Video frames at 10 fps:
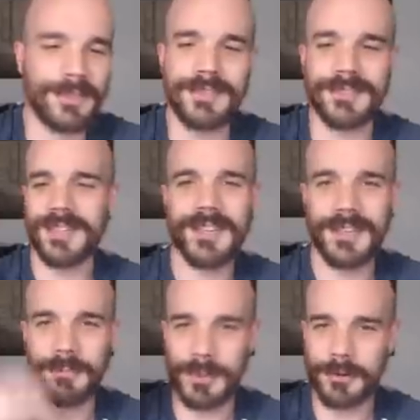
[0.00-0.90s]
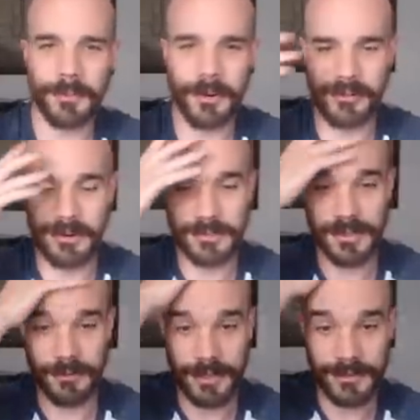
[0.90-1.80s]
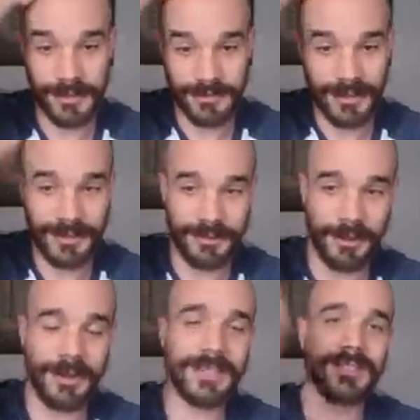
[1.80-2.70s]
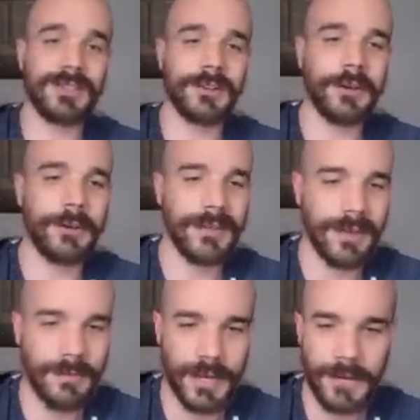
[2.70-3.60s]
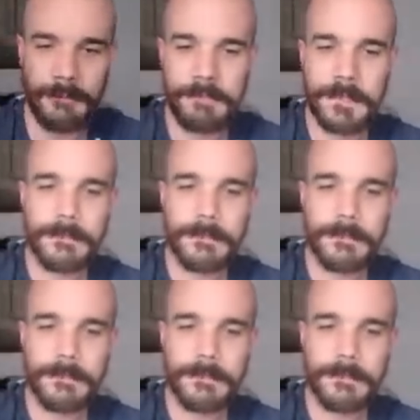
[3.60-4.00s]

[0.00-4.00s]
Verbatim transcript: with these computer programs nowadays. I don't know. I just don't know anything about it.